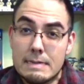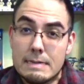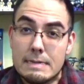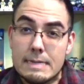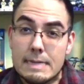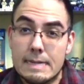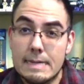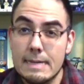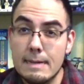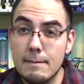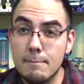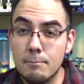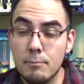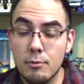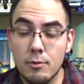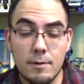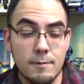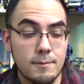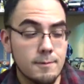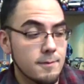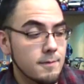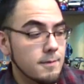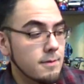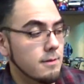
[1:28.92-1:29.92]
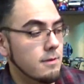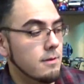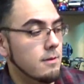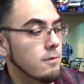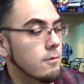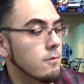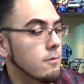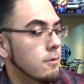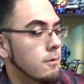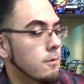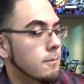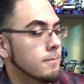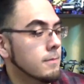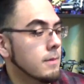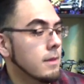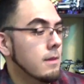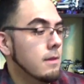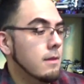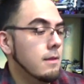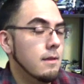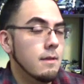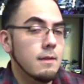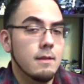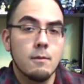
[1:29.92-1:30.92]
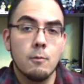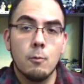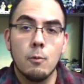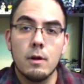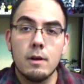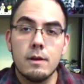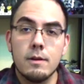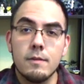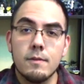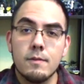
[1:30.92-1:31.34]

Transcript: And I can't breathe. So wanted